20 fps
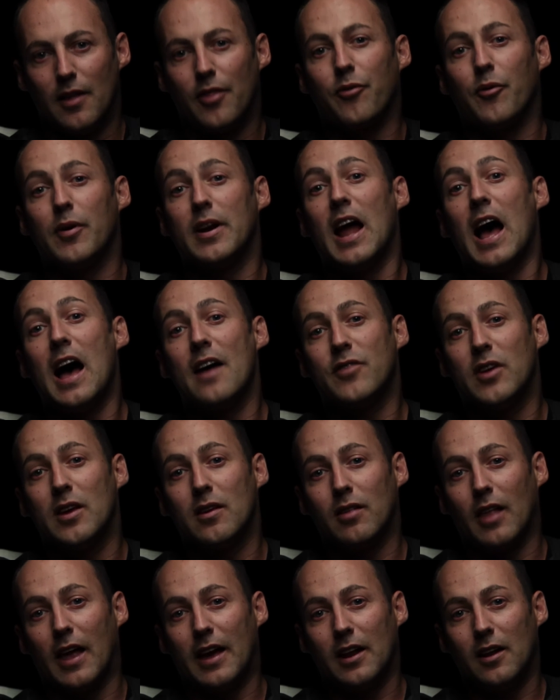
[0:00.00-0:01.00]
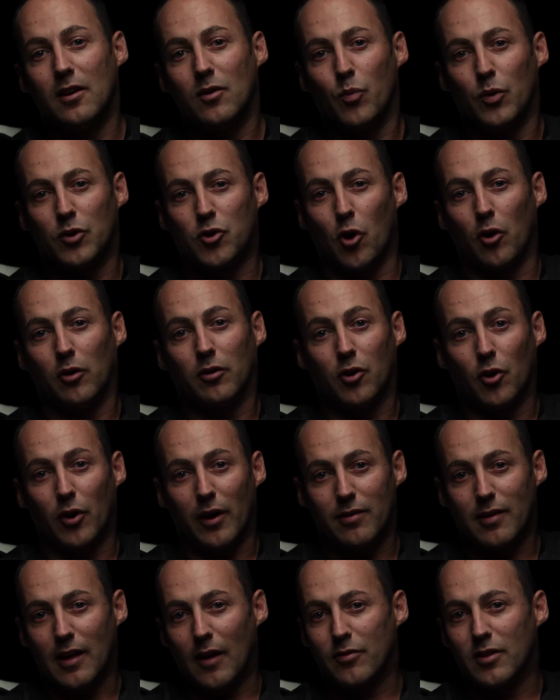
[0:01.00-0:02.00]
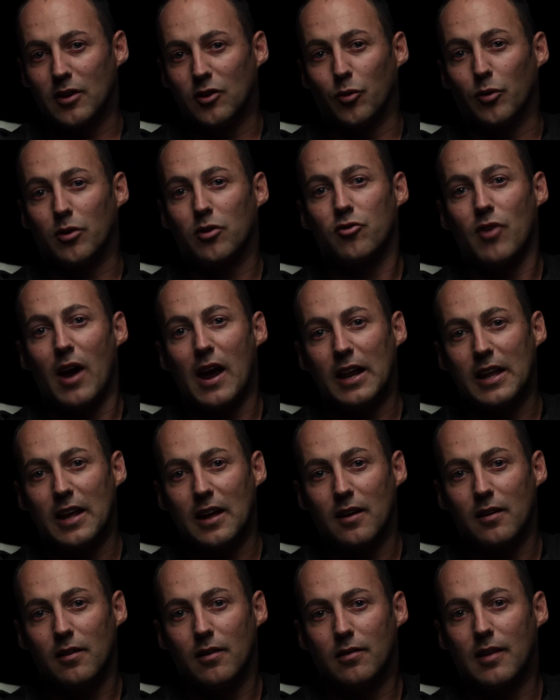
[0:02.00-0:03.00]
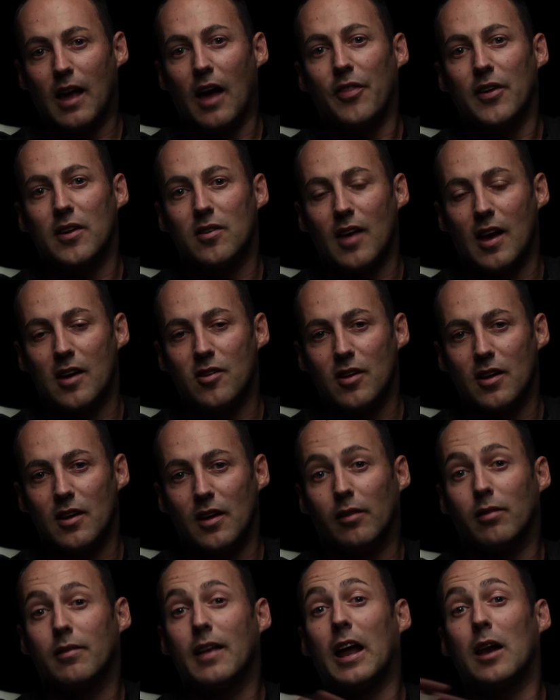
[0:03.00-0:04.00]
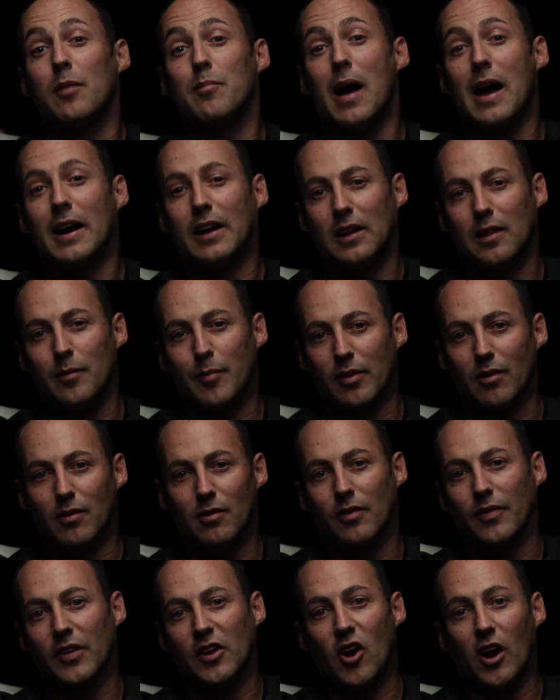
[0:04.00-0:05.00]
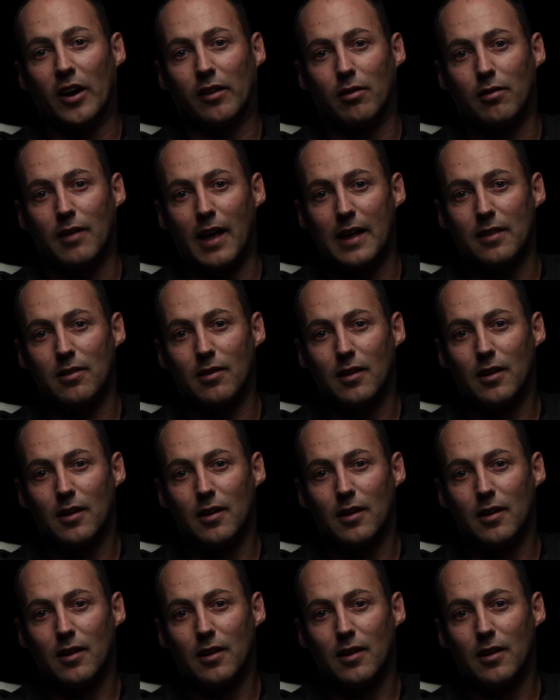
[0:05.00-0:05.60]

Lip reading: 3.5 years later, we'd gone and got ourselves into Australia, Southeast Asia, and started marketing the business in the United States.